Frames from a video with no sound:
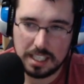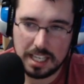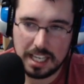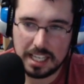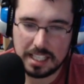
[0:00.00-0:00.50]

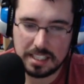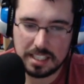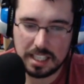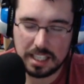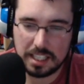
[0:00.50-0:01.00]
And
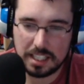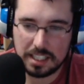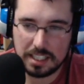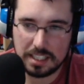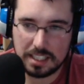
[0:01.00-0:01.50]

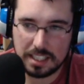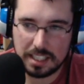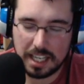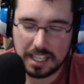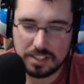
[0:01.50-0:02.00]
I
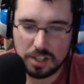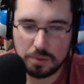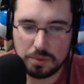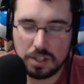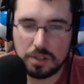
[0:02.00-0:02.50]

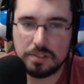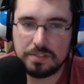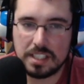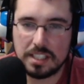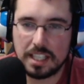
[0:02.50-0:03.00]
don't know if
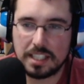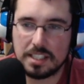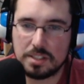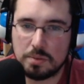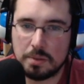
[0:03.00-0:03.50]
he liked
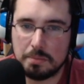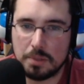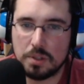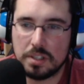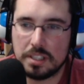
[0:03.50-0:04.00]
this one
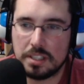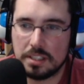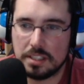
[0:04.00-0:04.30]
more